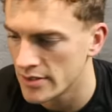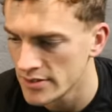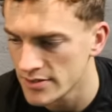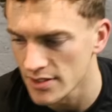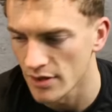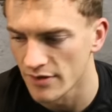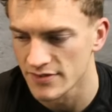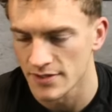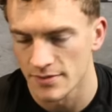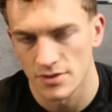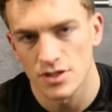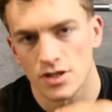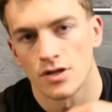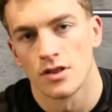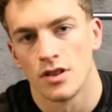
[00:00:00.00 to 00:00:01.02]
So obviously we're
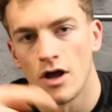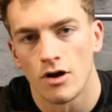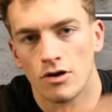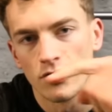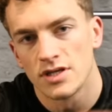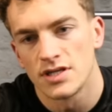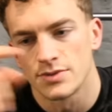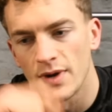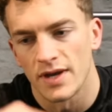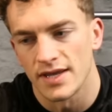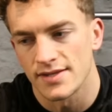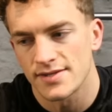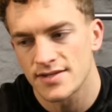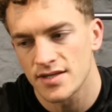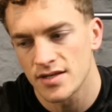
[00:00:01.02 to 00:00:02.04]
just gonna log all these
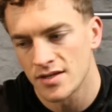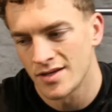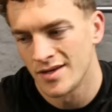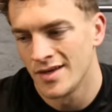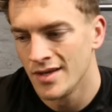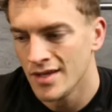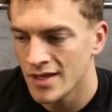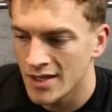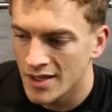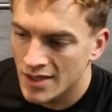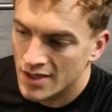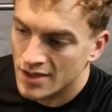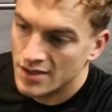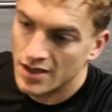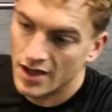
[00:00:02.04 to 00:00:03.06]
weights.
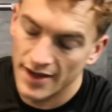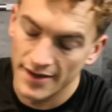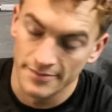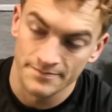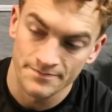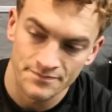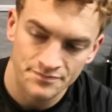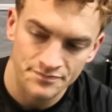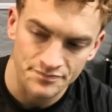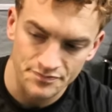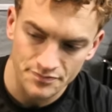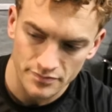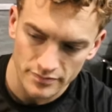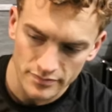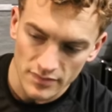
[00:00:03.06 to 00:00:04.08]
Then
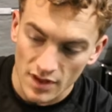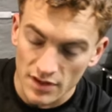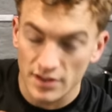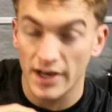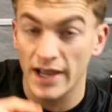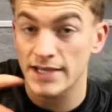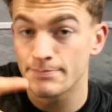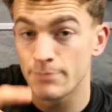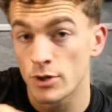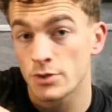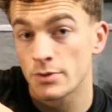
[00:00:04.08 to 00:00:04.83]
the next push